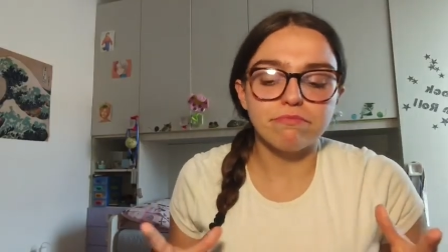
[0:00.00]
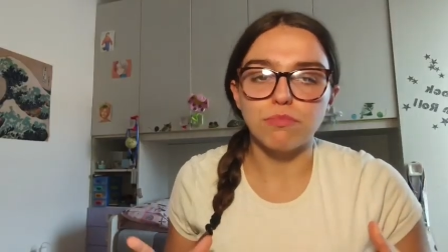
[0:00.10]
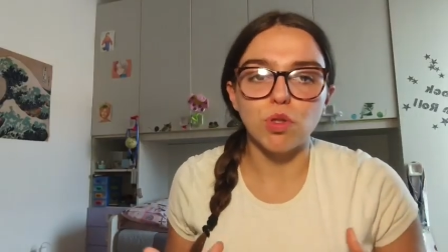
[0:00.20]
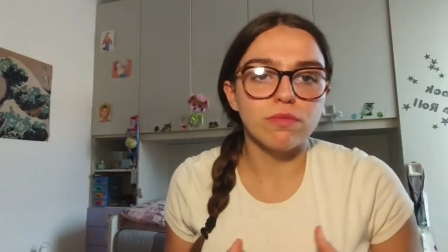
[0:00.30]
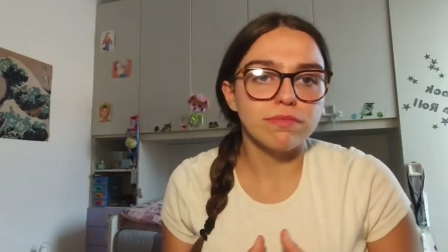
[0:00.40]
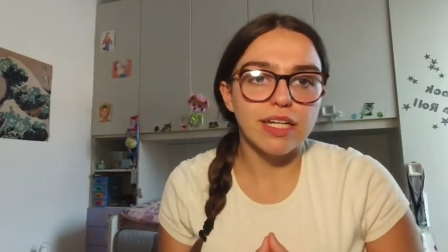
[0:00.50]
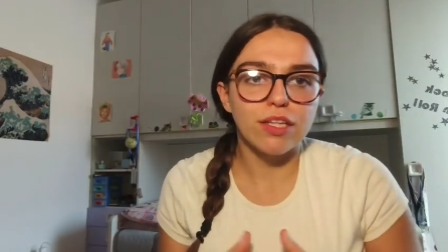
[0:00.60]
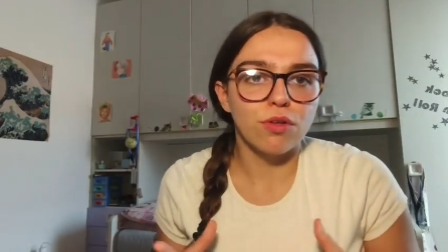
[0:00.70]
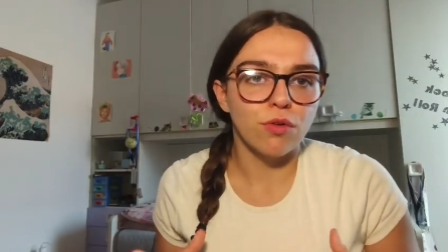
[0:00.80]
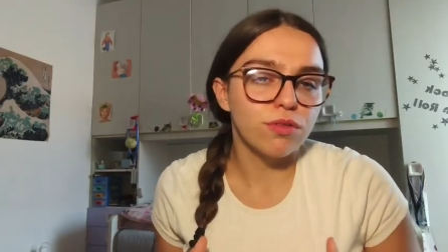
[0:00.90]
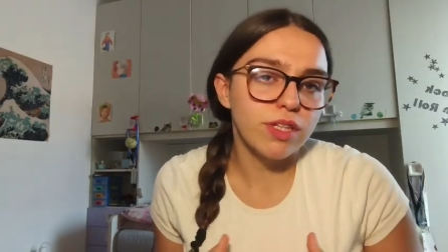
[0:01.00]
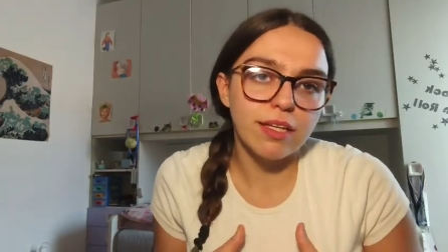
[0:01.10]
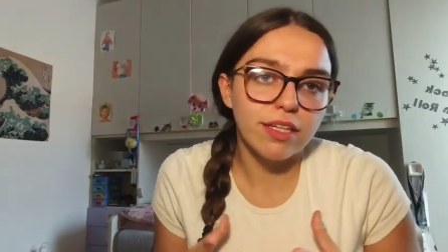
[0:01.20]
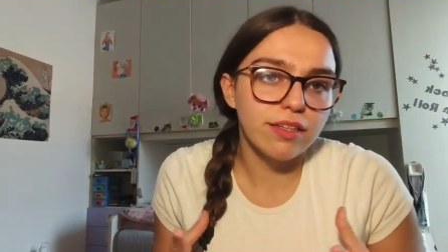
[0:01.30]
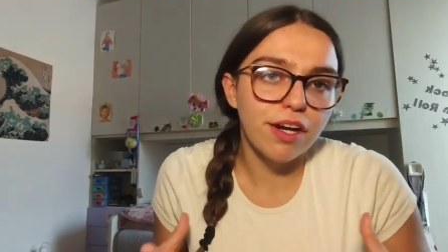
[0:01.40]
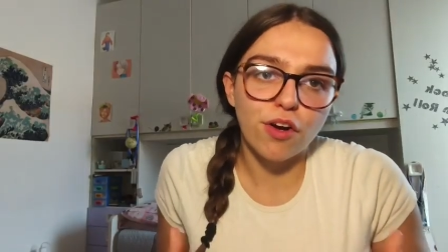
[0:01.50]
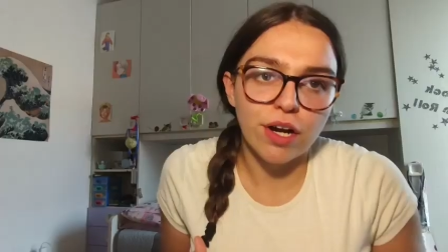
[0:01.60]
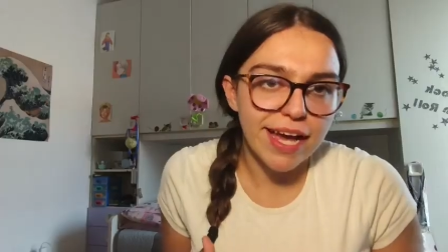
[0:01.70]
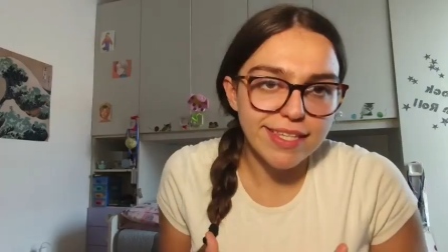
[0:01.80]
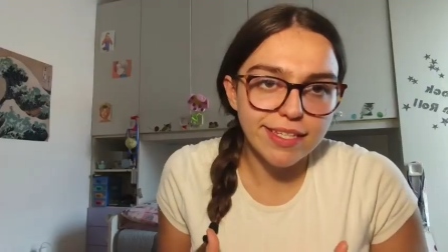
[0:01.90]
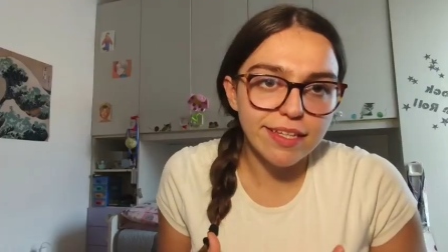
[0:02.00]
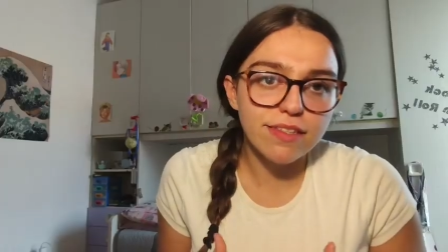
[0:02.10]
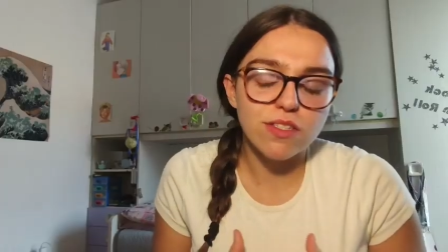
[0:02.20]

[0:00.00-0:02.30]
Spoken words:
well, I don't know, they are gonna ask it.